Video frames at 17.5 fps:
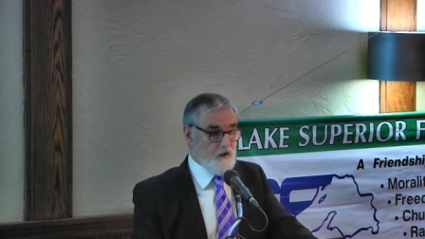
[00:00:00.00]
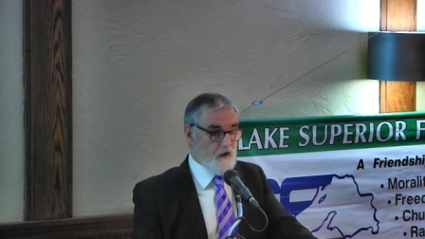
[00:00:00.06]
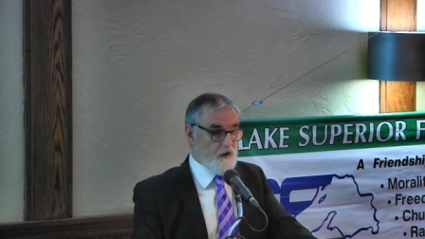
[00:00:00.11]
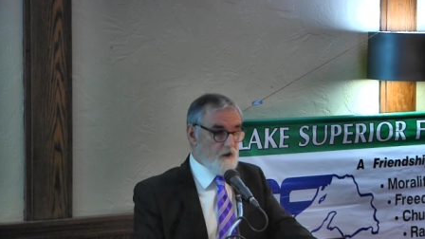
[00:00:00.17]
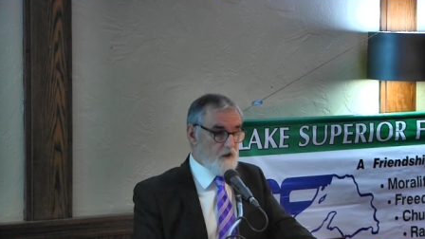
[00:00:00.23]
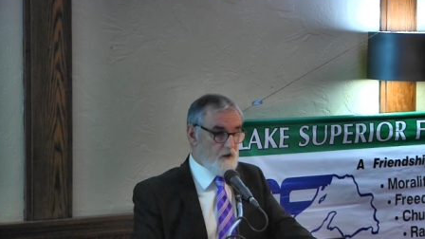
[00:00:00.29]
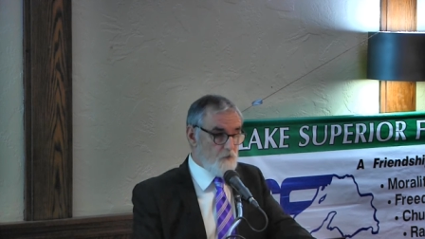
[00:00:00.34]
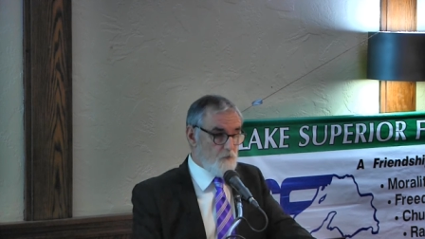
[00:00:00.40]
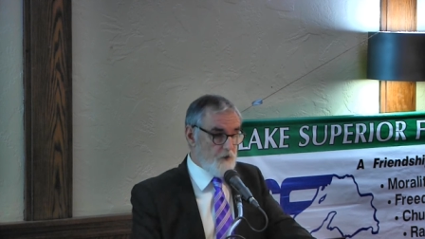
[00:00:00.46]

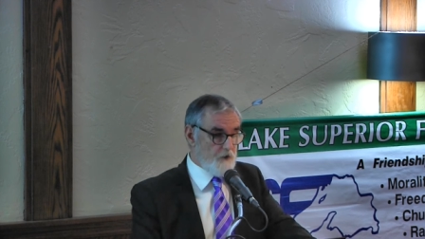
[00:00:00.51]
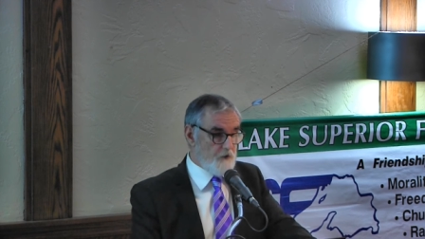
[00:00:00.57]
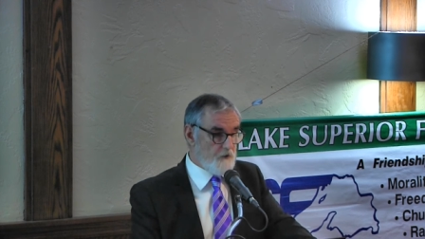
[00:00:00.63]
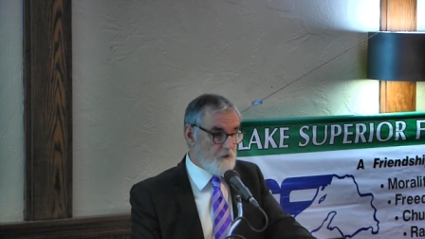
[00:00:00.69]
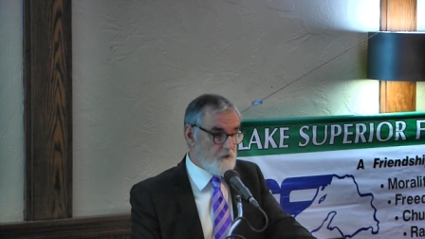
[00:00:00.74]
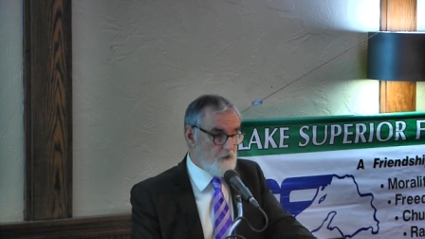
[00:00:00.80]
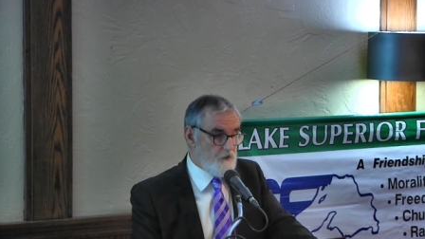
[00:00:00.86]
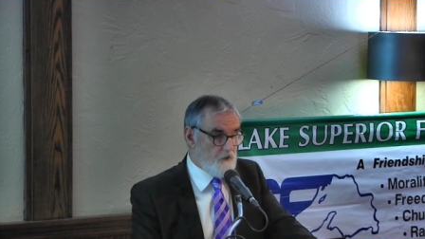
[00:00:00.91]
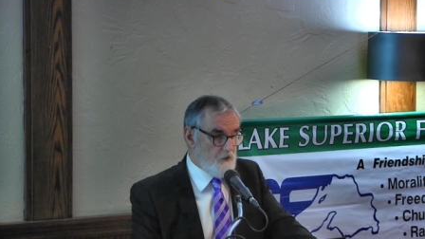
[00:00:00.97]
uh,
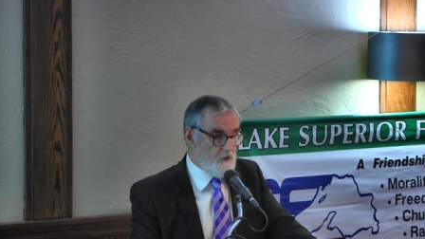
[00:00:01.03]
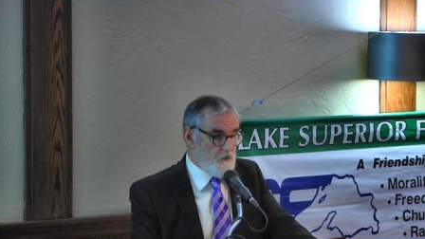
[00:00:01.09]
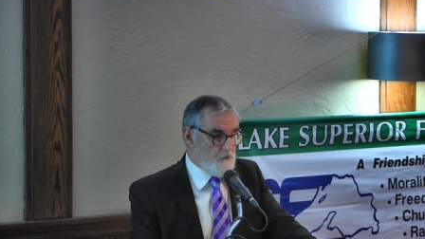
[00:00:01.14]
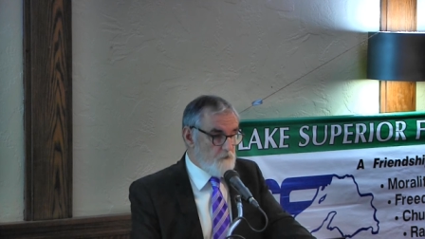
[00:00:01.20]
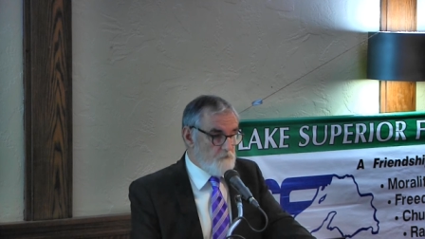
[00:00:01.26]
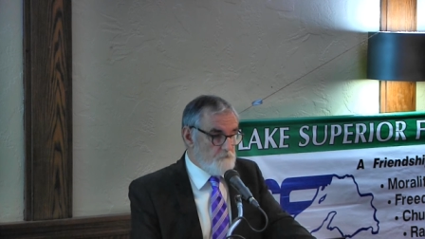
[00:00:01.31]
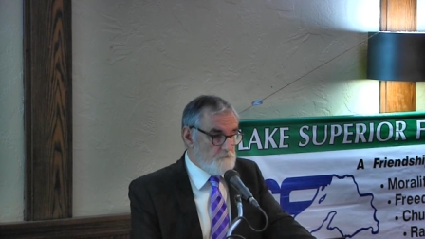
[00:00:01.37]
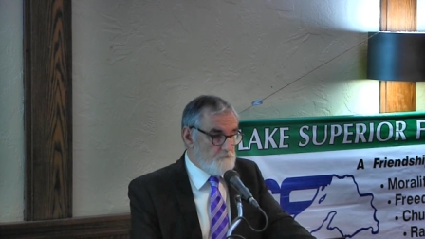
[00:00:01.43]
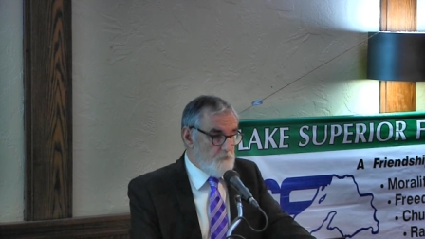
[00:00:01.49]
where uh,
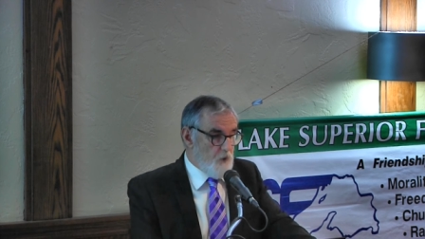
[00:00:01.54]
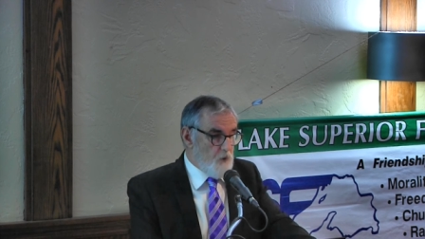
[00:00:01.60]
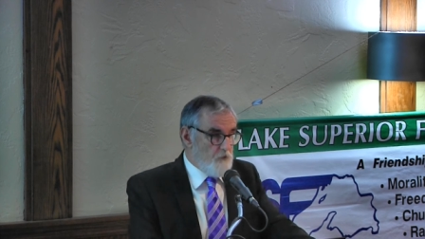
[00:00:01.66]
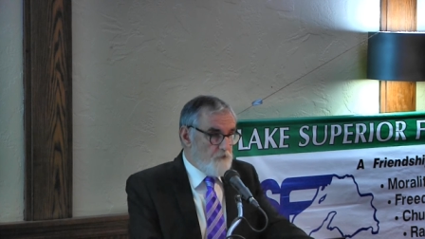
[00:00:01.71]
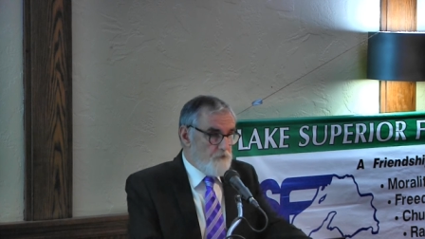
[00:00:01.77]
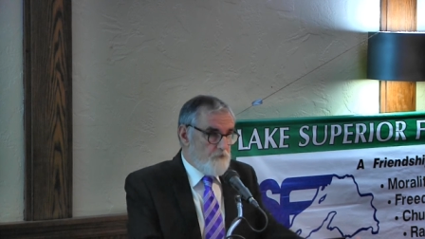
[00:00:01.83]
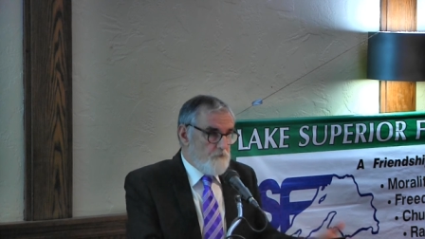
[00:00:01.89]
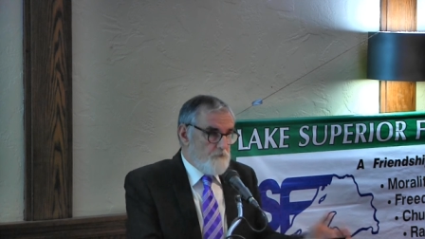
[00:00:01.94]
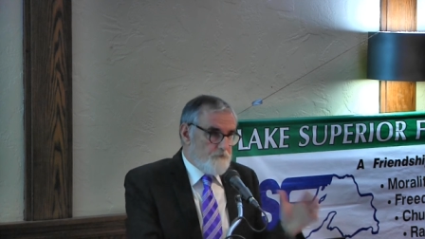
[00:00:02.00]

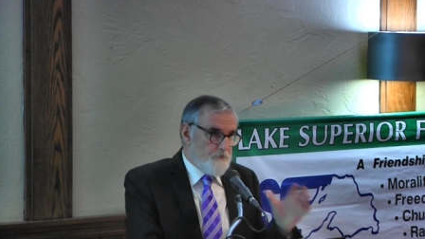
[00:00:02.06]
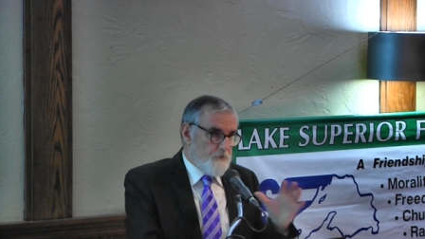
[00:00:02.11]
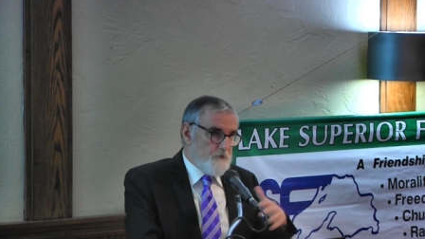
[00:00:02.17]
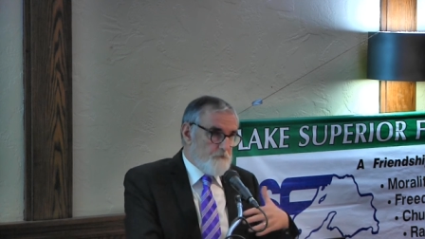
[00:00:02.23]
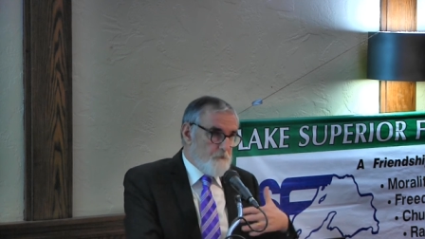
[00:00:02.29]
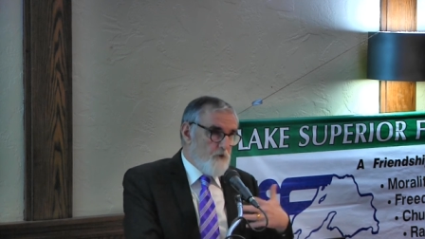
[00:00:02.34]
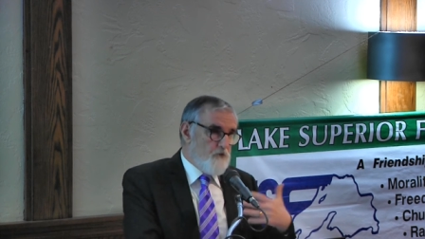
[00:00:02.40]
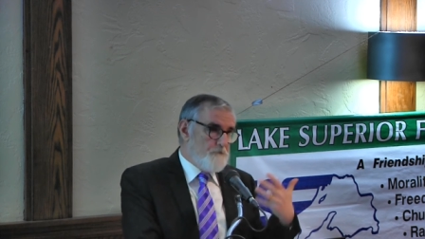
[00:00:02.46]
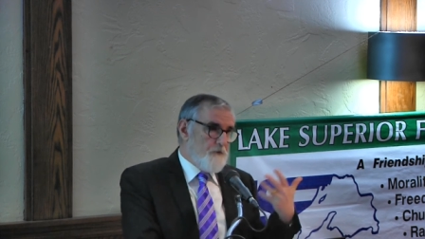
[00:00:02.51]
most, for the
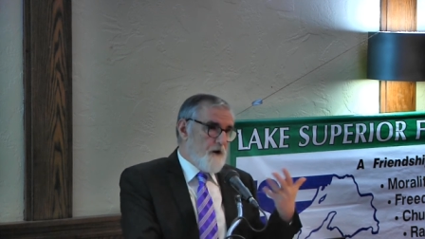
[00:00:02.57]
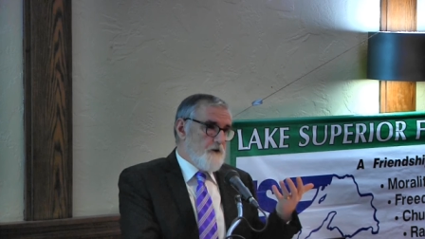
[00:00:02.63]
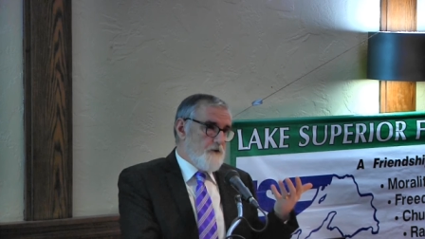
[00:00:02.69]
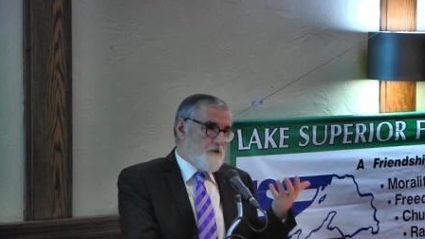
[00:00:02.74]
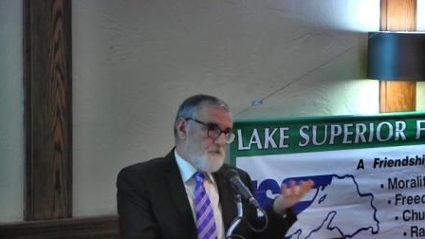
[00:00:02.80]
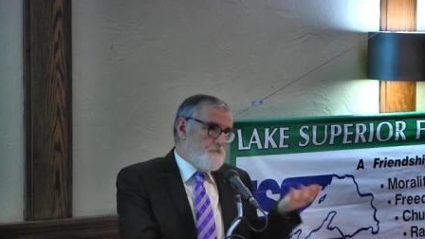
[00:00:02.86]
most part,